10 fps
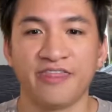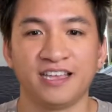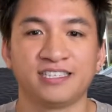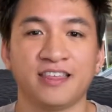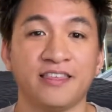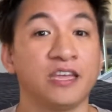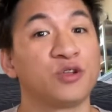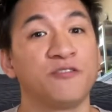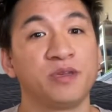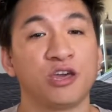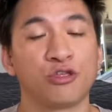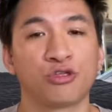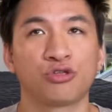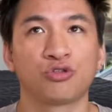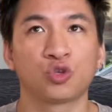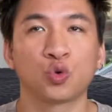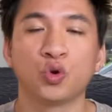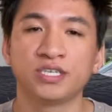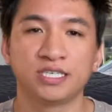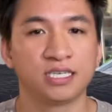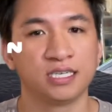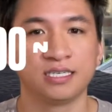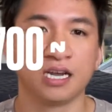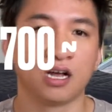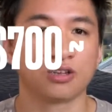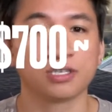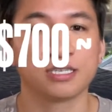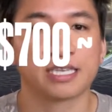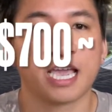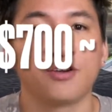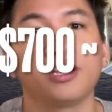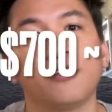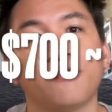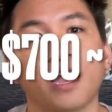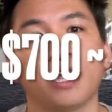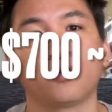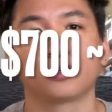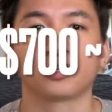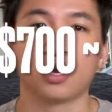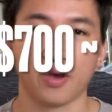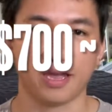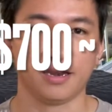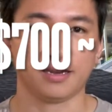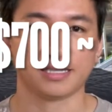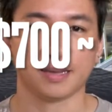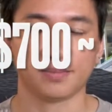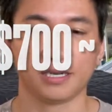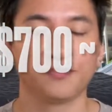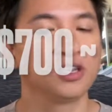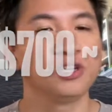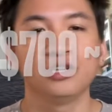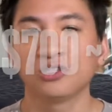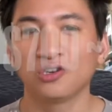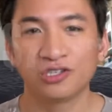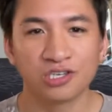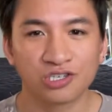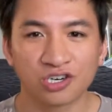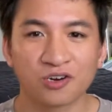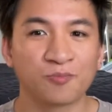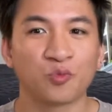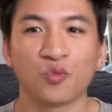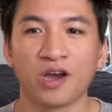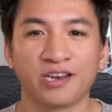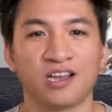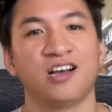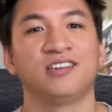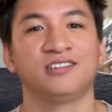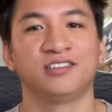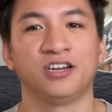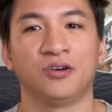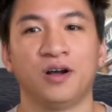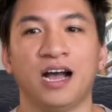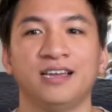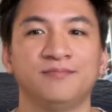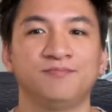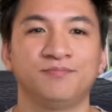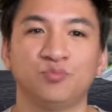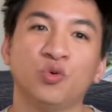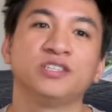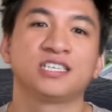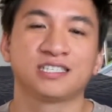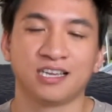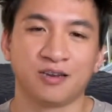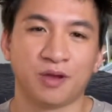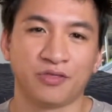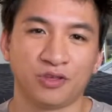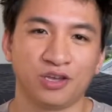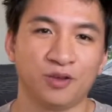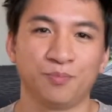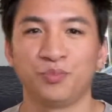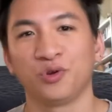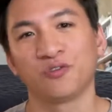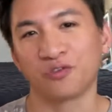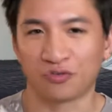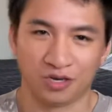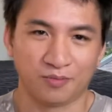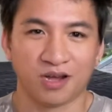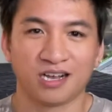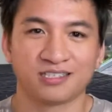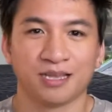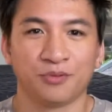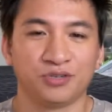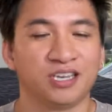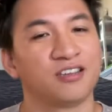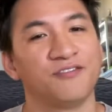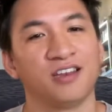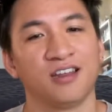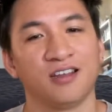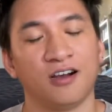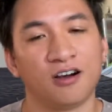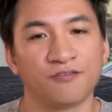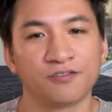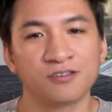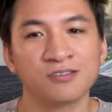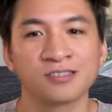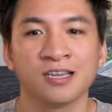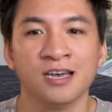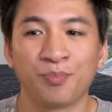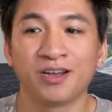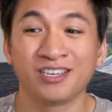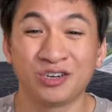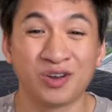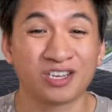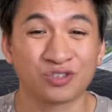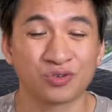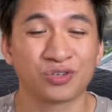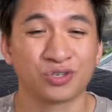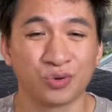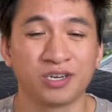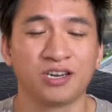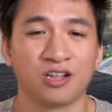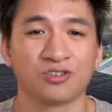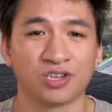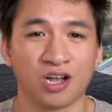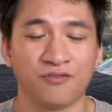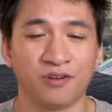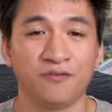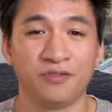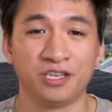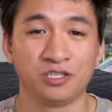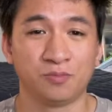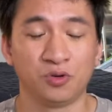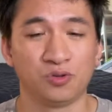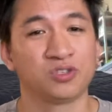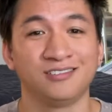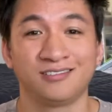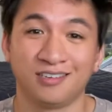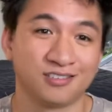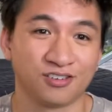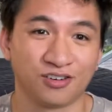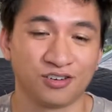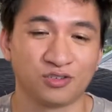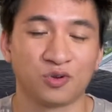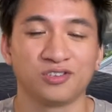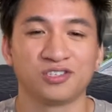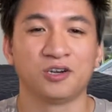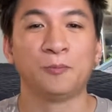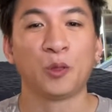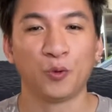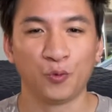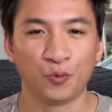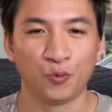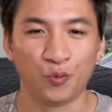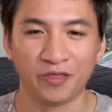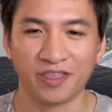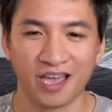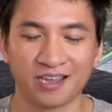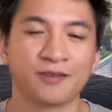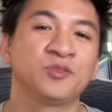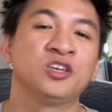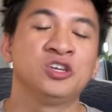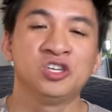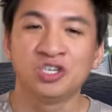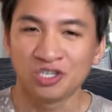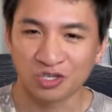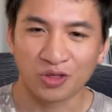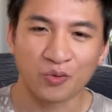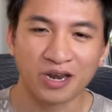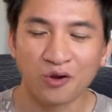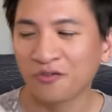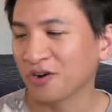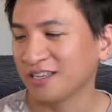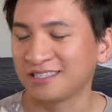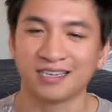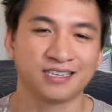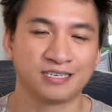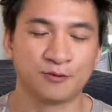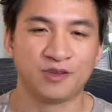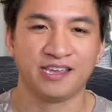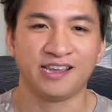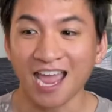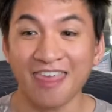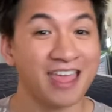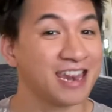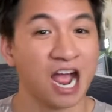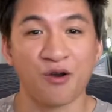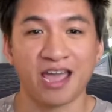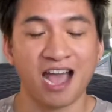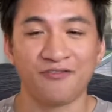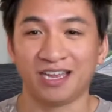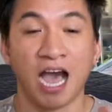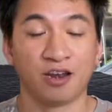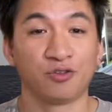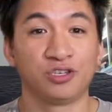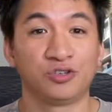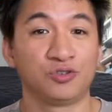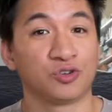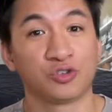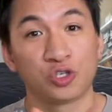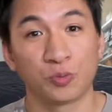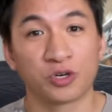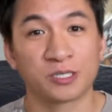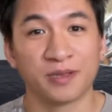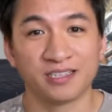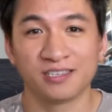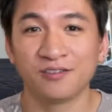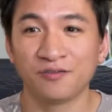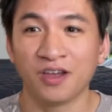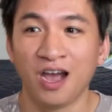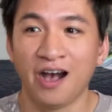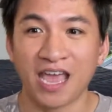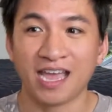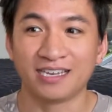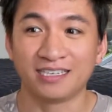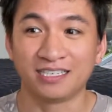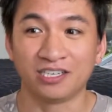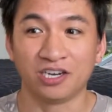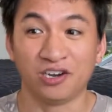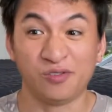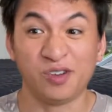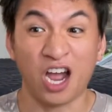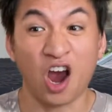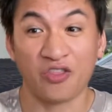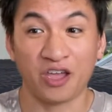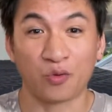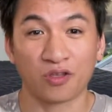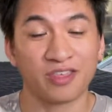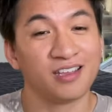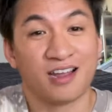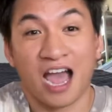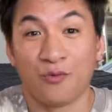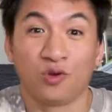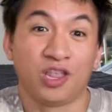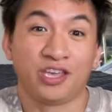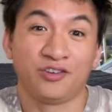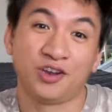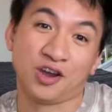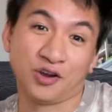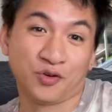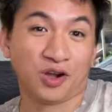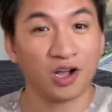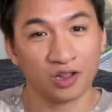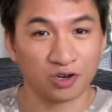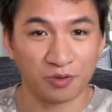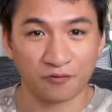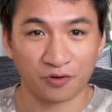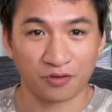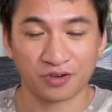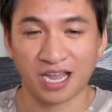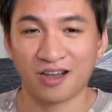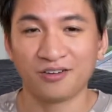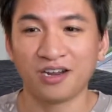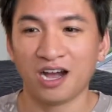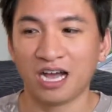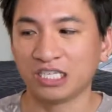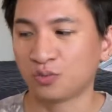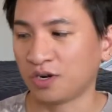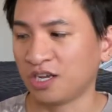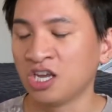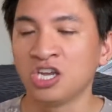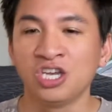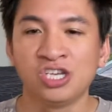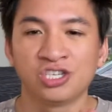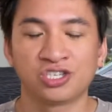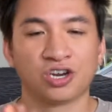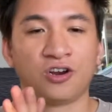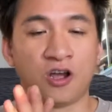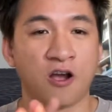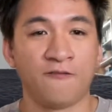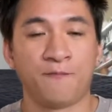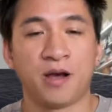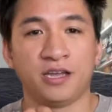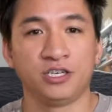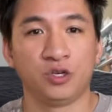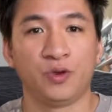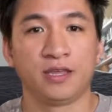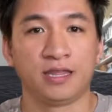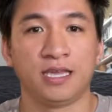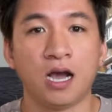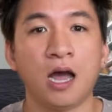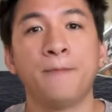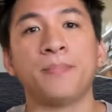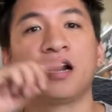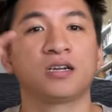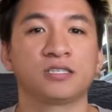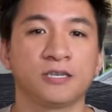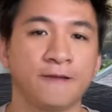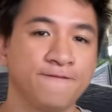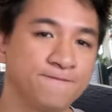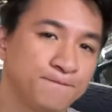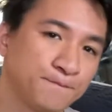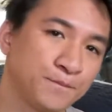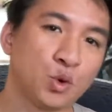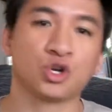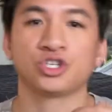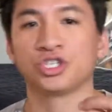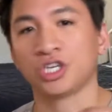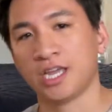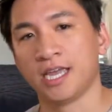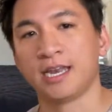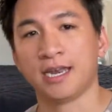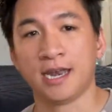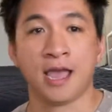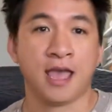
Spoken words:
they said that they would give me a $20 discount if I were to go ahead and accept it. So I said, sure, why not? You know, I was excited about the beautiful green box that Bottega Veneta offers, but you know, an extra $20 off of these boots doesn't hurt as well, so what the heck. So they went over it, sent it to me, and then now I have it. I know these shoes are super expensive, and you know, are they worth it? I will let you know a little bit further down. I just want to start off by doing the unboxing portion